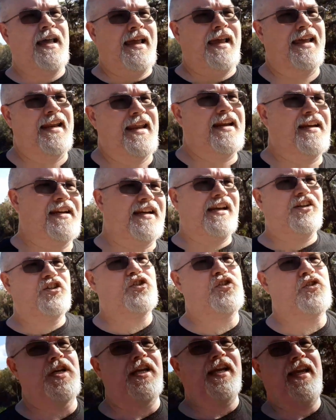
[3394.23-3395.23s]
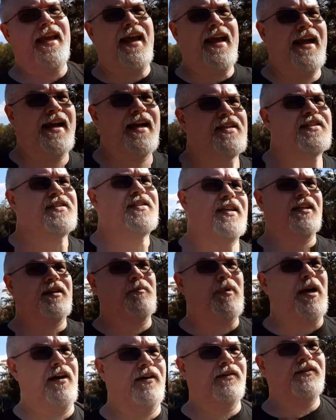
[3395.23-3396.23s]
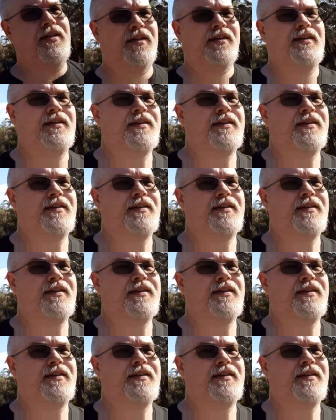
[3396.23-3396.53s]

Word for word: it had an interesting cast and about